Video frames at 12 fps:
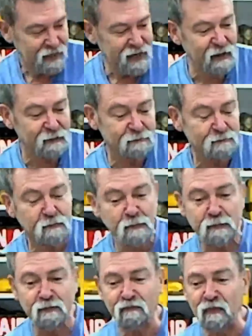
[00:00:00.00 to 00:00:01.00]
Now,
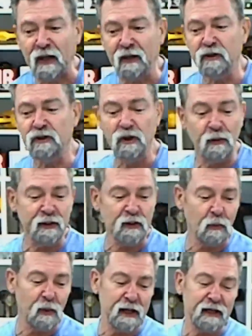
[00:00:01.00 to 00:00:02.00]
during
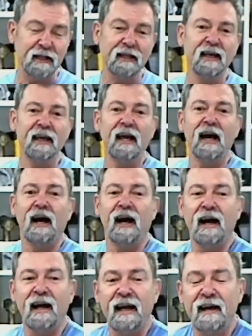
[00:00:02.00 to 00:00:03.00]
the week,
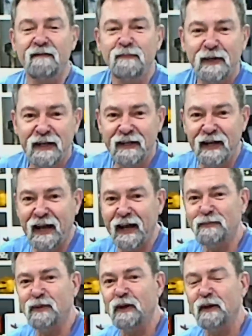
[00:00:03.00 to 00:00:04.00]
I have been
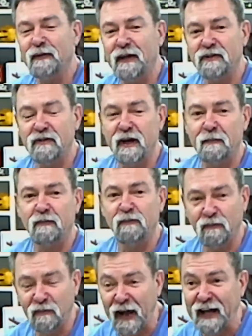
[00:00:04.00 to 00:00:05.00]
absolutely
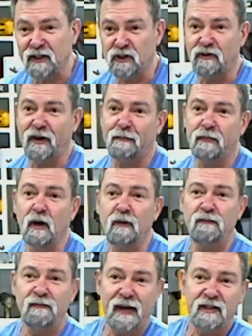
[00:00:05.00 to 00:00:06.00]
flat strapped,
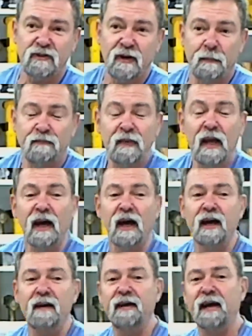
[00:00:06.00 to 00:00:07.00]
not fat strapped.
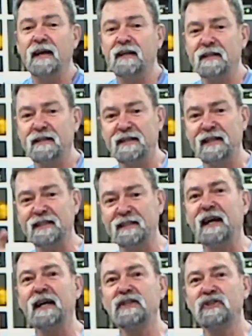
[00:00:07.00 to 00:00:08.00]
I've had 6
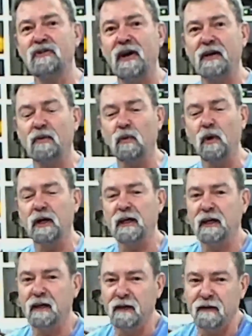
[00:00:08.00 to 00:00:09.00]
days straight
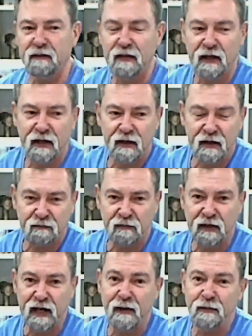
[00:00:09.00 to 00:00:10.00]
working
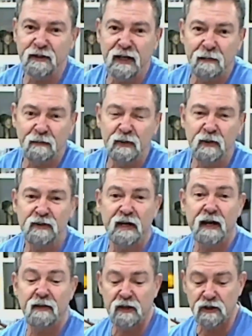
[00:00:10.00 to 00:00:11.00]
for Carbotech because
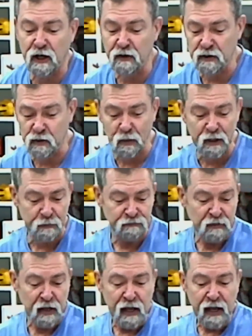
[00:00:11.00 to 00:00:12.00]
they had their show this week.